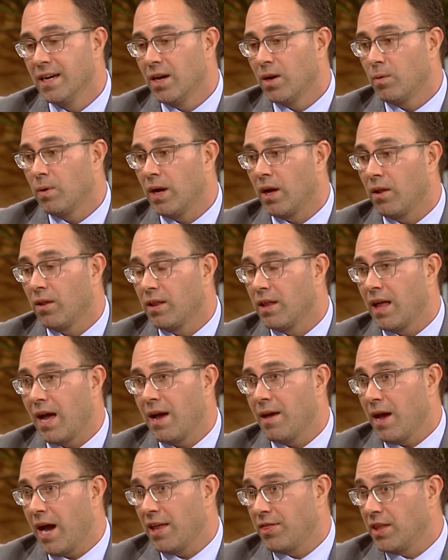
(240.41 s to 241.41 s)
well,
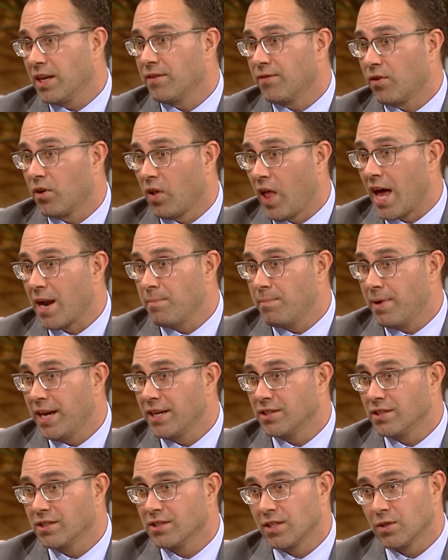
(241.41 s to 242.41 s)
I think for a lot of
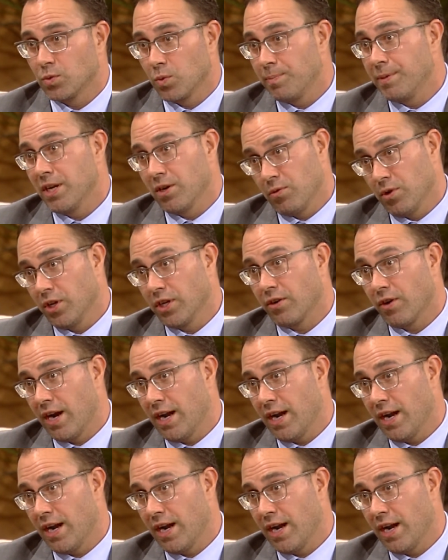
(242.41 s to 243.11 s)
patients this would be a really great